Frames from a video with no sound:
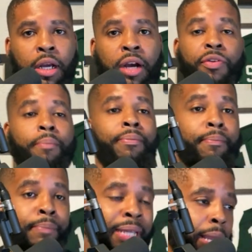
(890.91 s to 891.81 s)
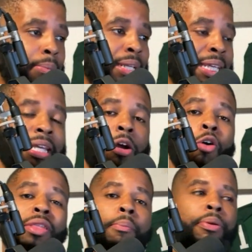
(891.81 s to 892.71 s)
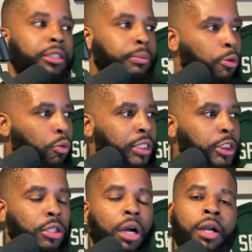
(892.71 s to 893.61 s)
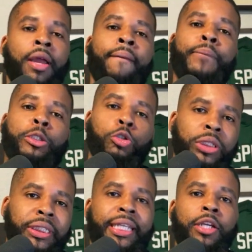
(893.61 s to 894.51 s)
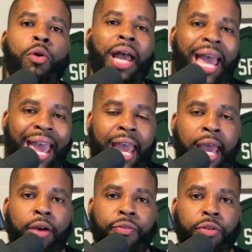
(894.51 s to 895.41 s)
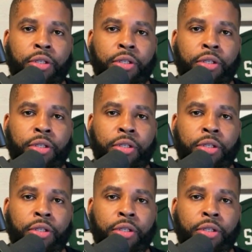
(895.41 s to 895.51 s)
from being able to get on the principal registrar, but you still have